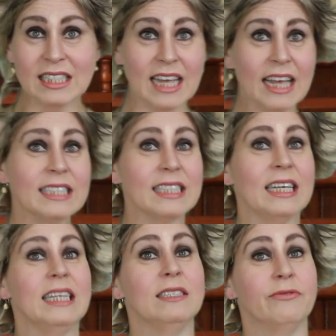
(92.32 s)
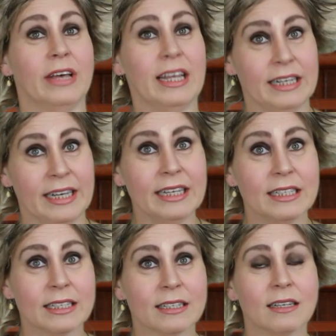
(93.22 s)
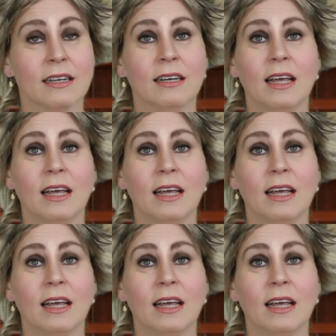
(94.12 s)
Death in Venice